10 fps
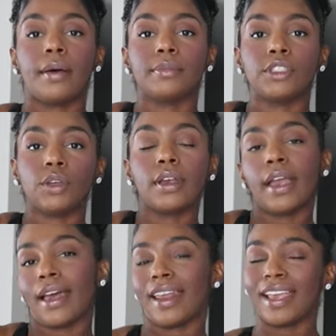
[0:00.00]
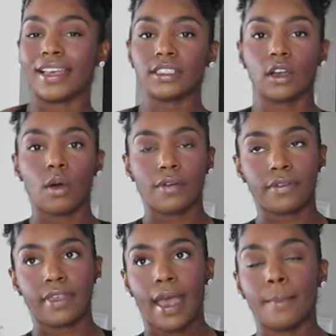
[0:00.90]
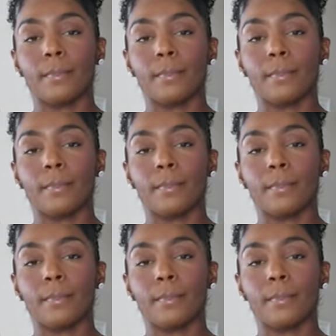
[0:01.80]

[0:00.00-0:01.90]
So you can kind of, I guess, go off of that.